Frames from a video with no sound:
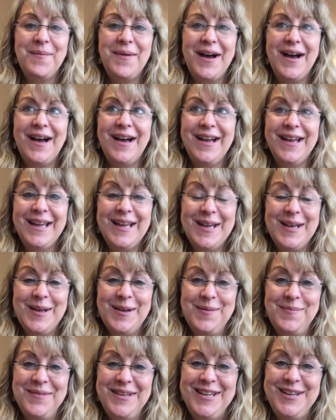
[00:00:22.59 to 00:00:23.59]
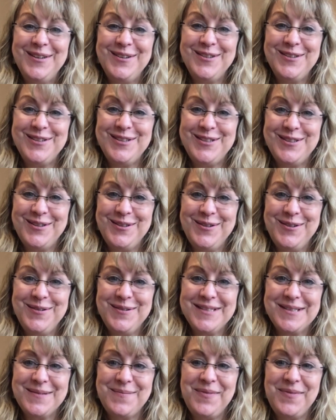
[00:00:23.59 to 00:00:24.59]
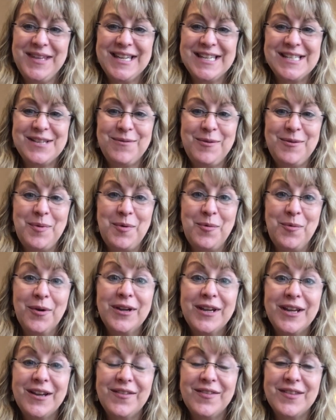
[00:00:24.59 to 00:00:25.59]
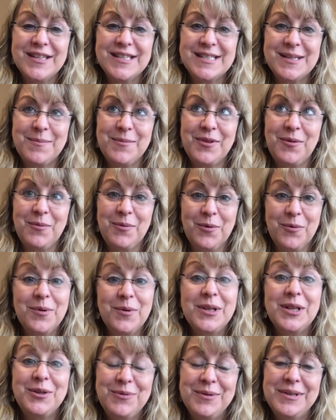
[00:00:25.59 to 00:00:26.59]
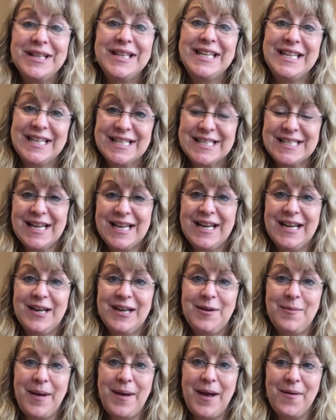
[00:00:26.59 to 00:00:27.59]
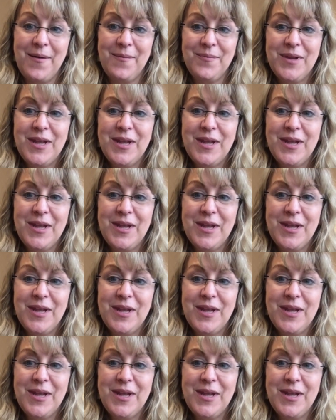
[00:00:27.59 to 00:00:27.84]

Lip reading: I am here to show you some things that we've been working on this summer that we're really excited about.